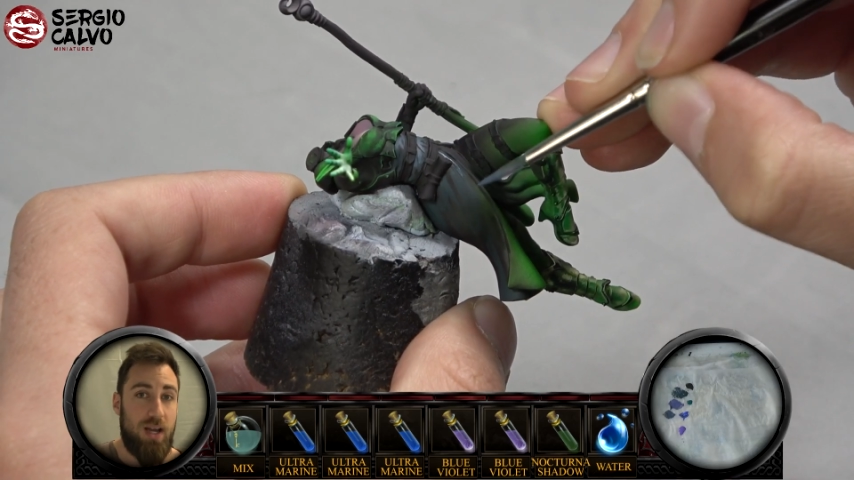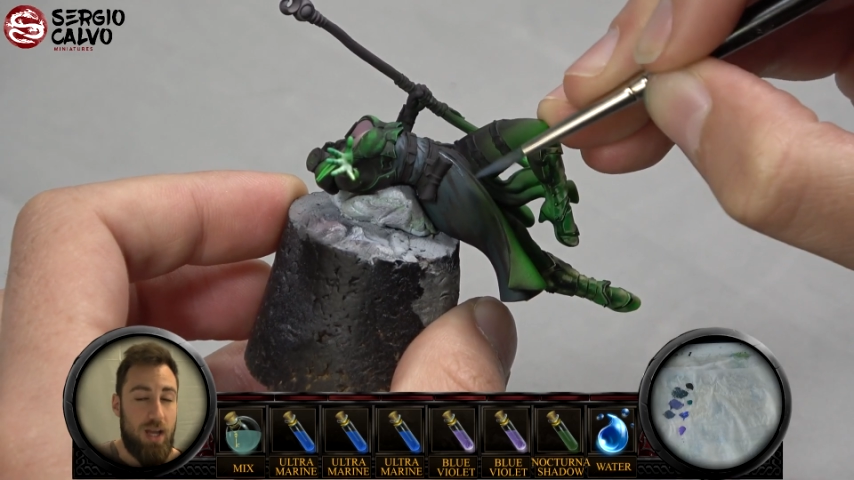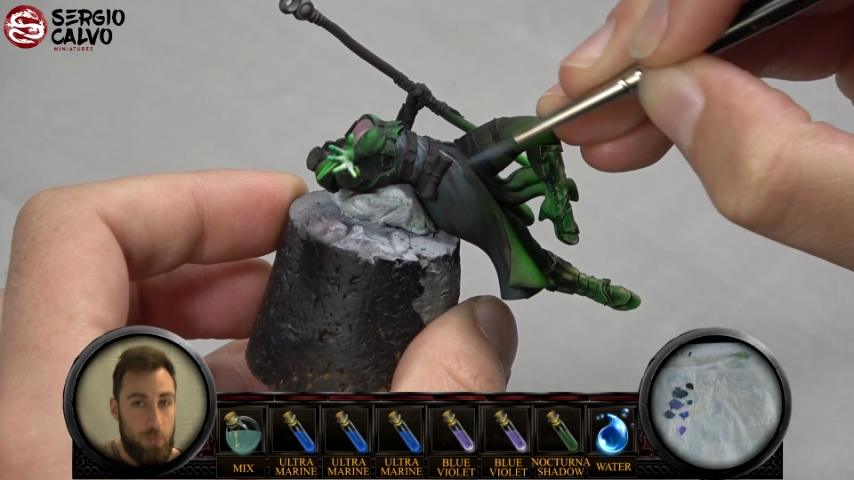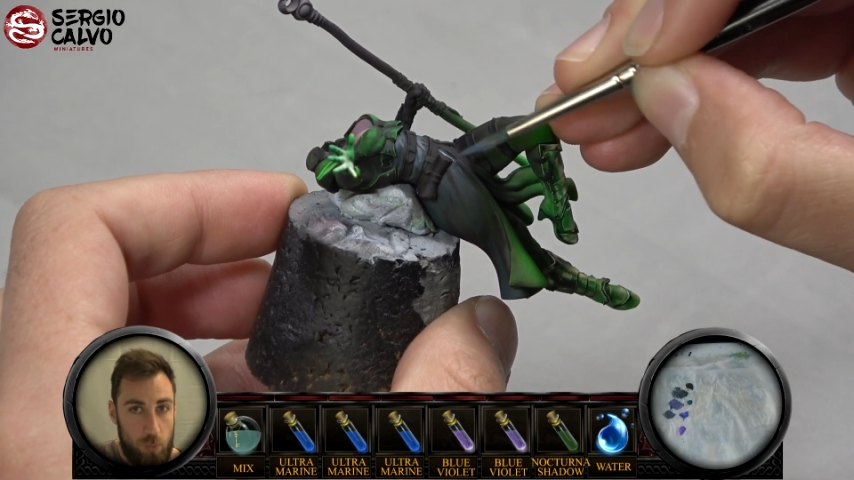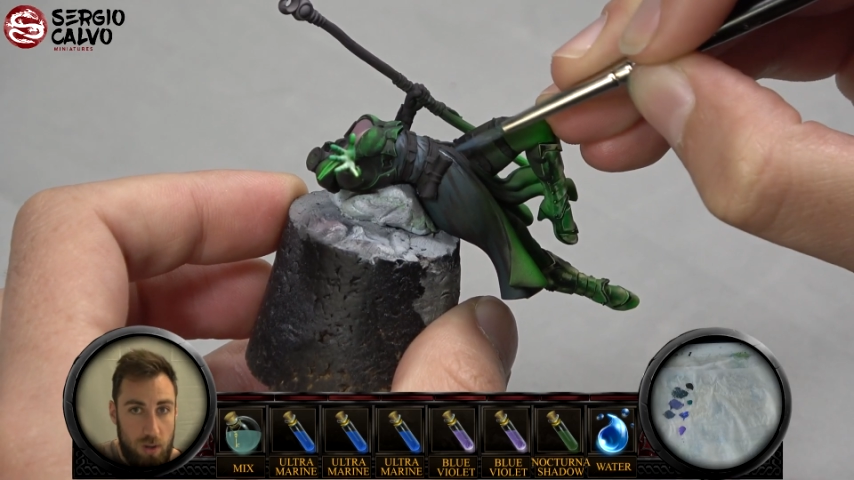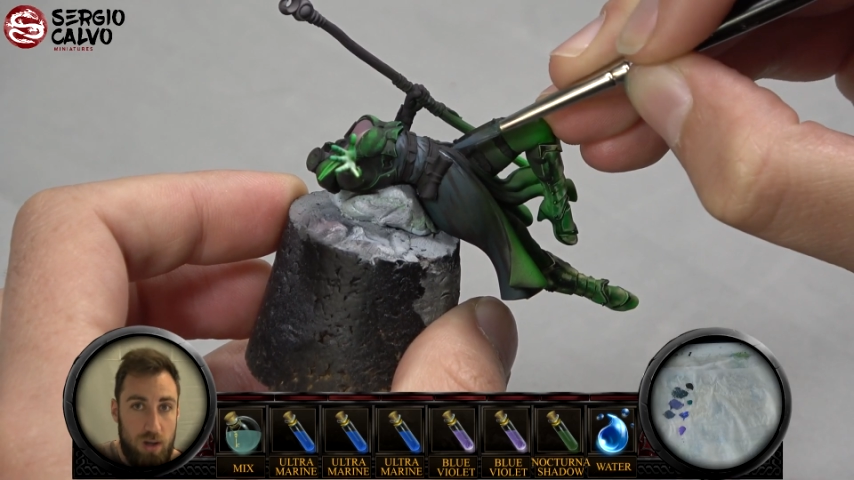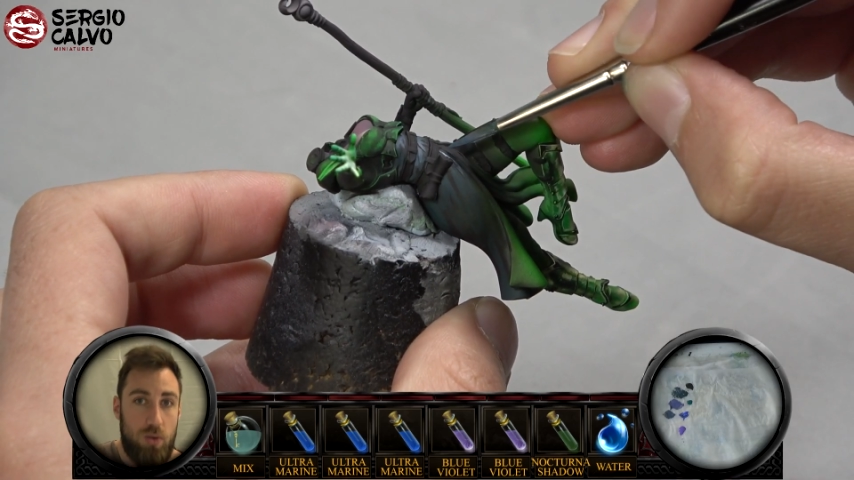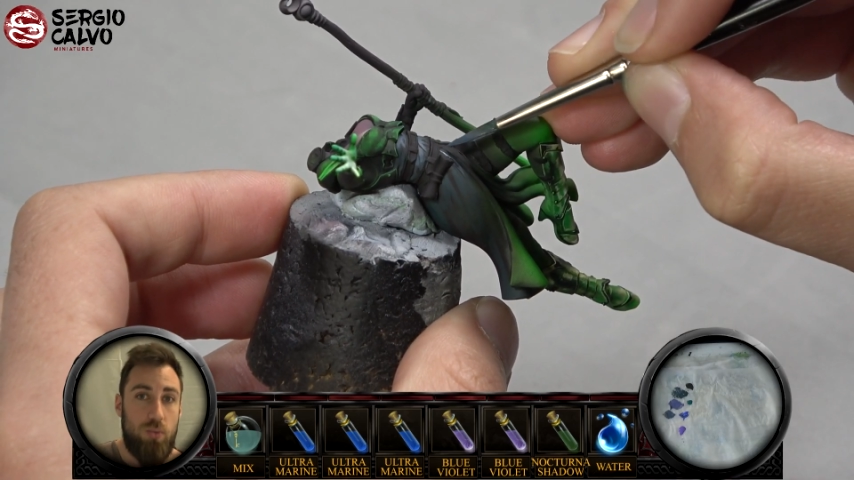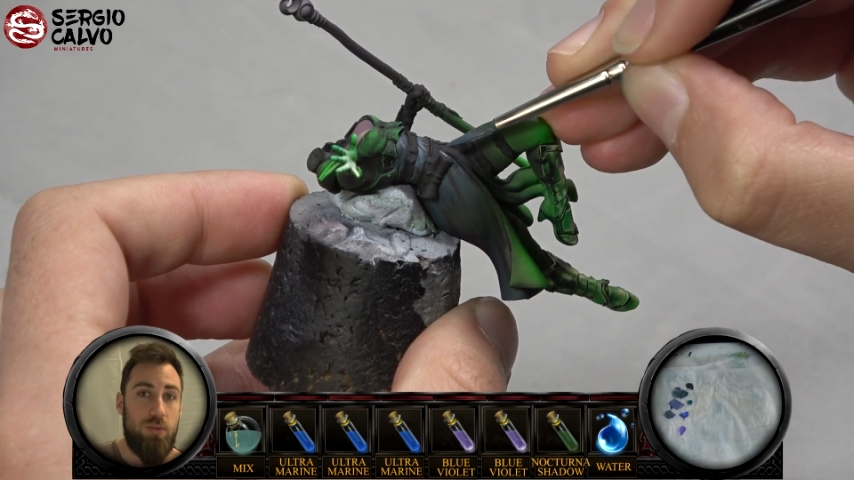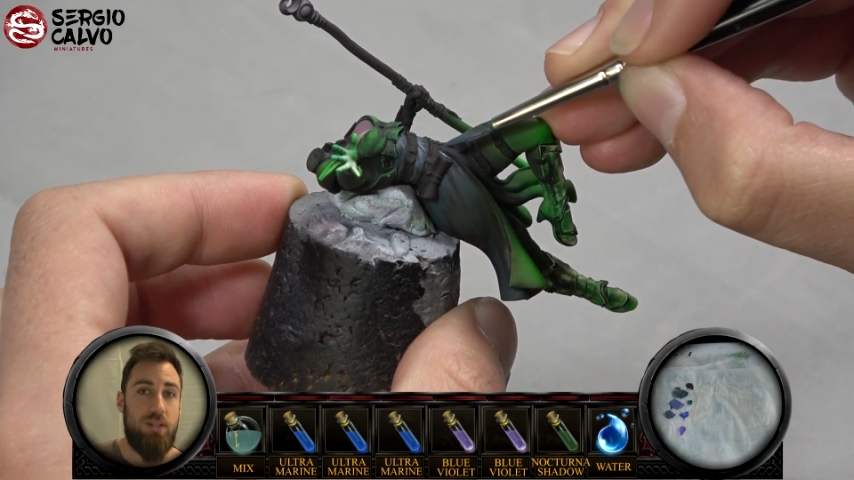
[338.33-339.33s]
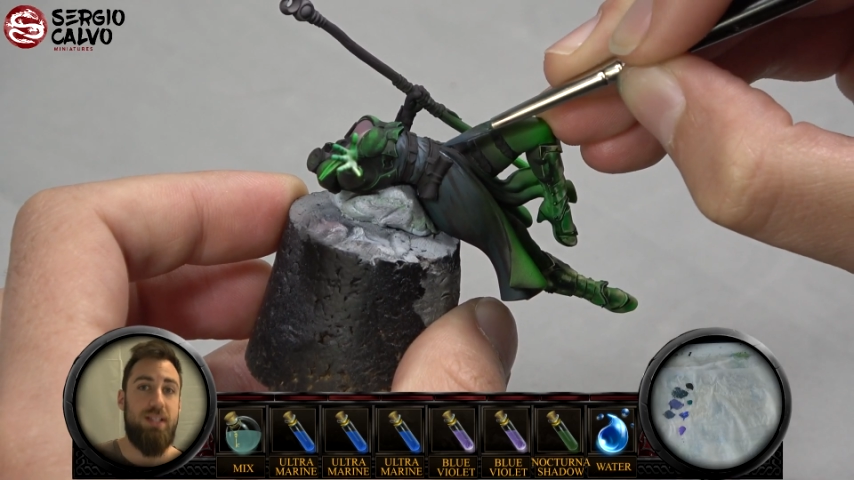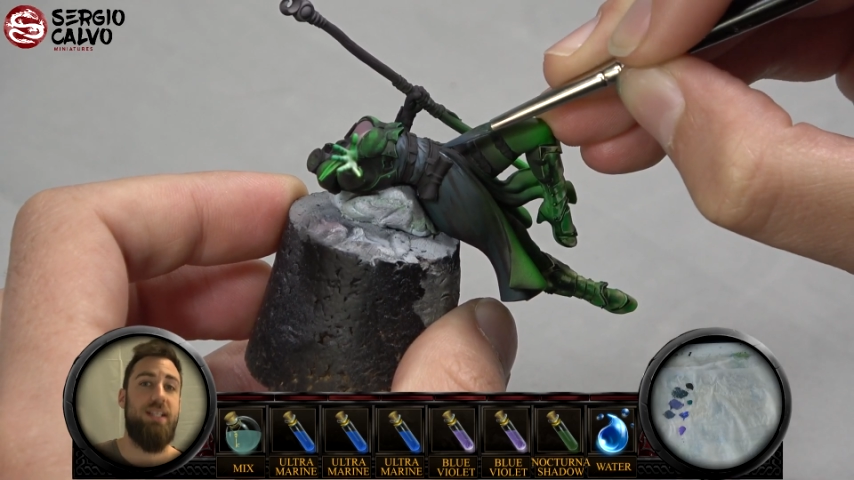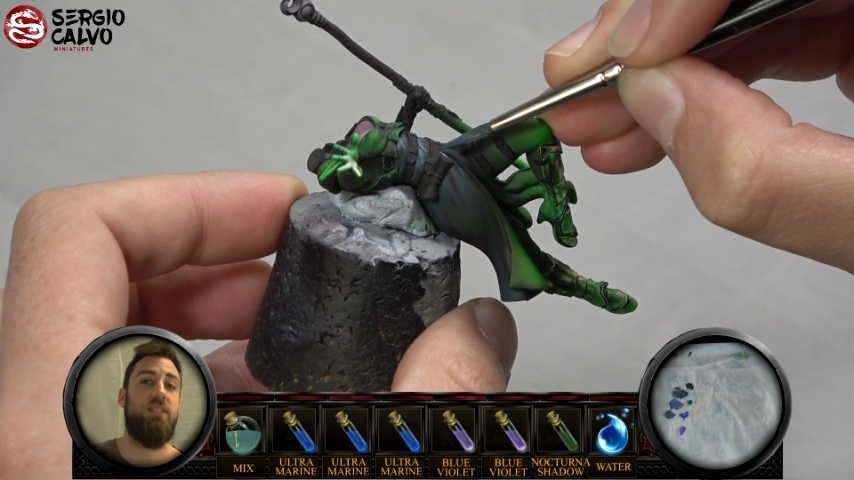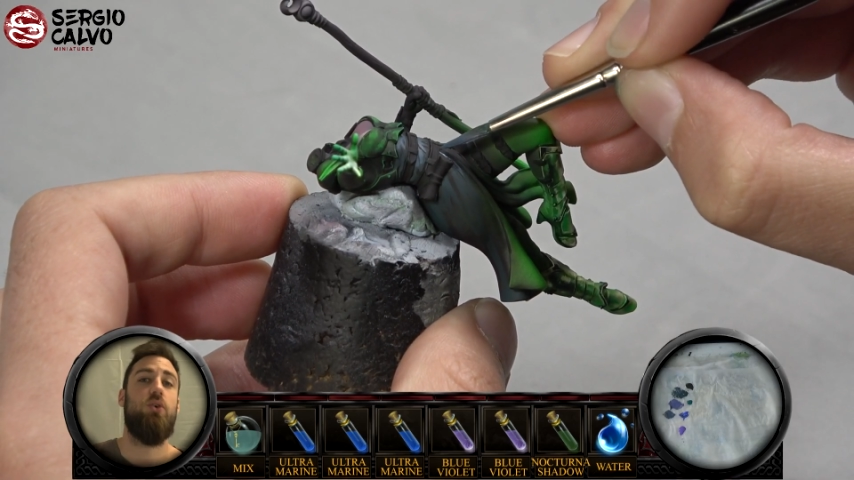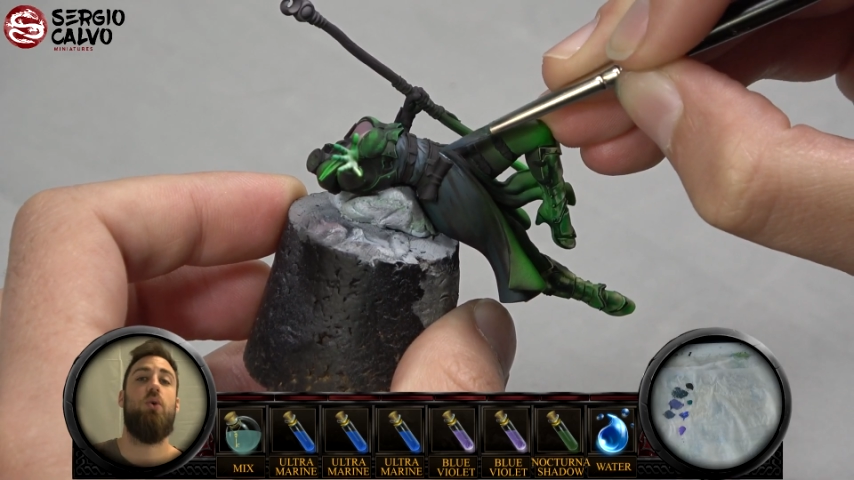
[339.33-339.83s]
around
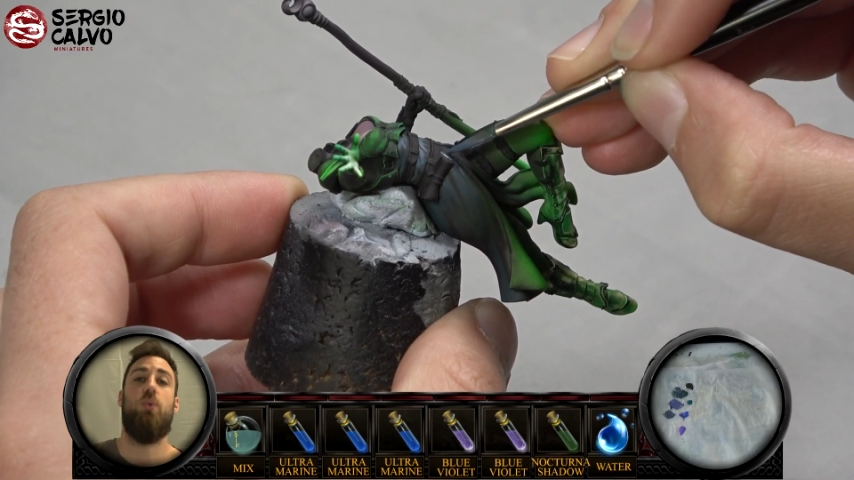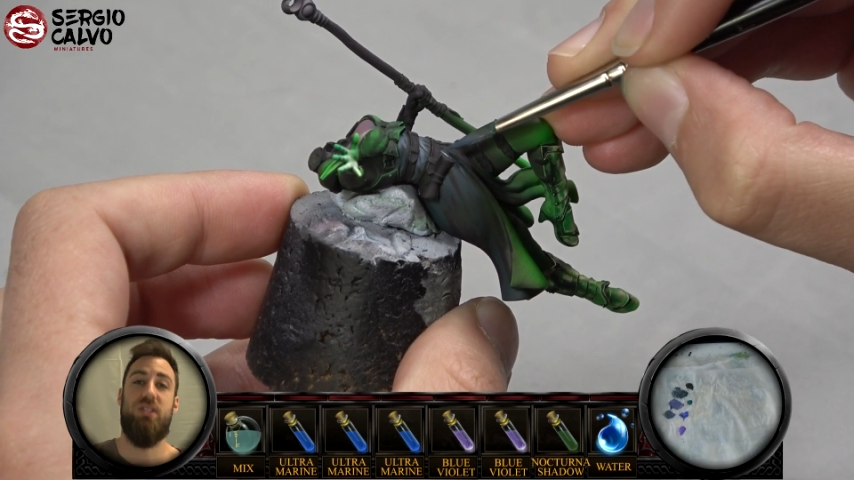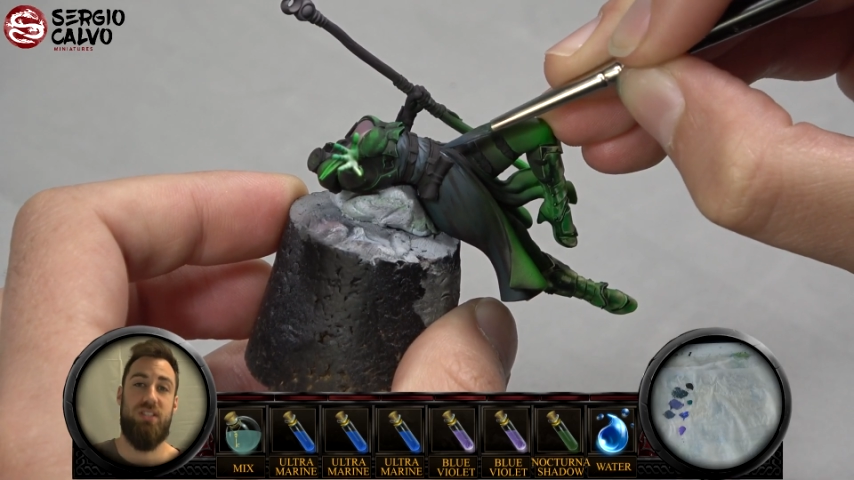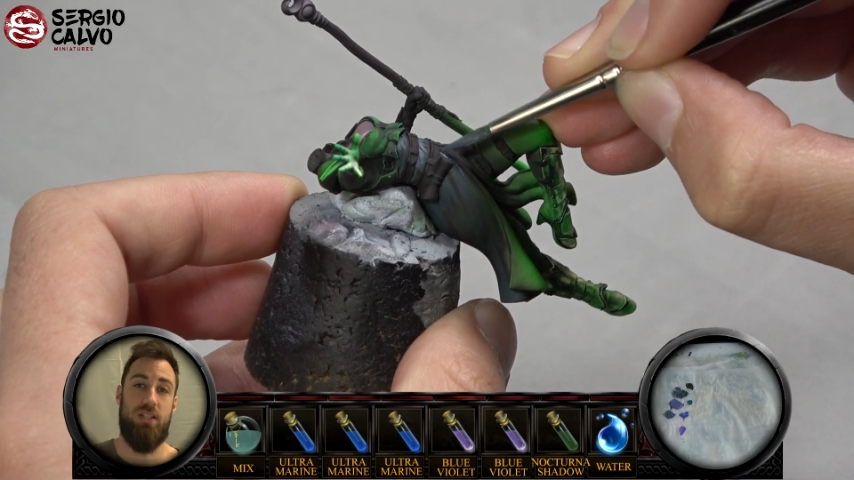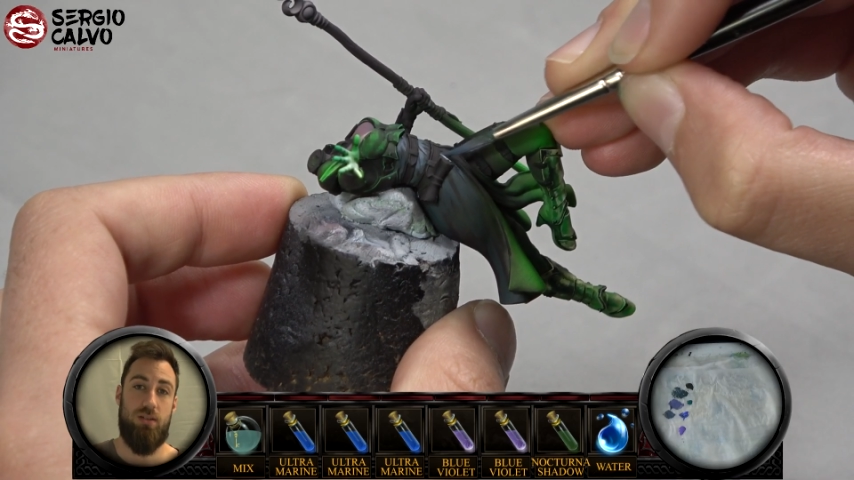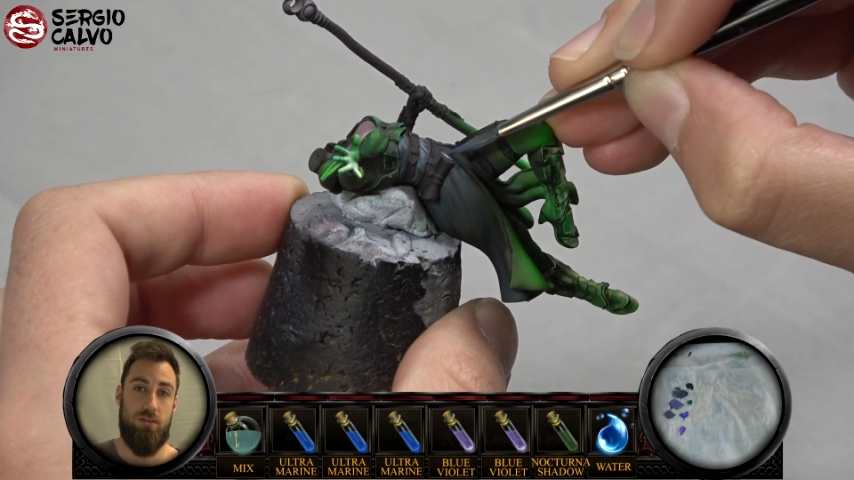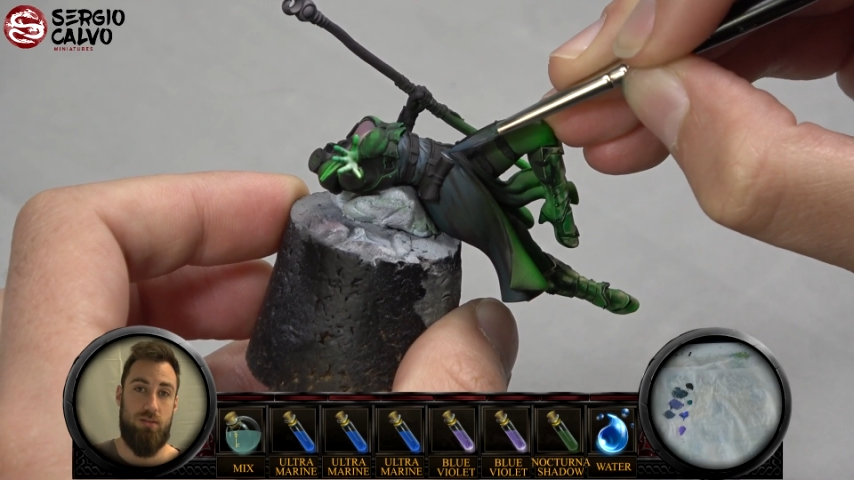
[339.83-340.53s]
this OSL.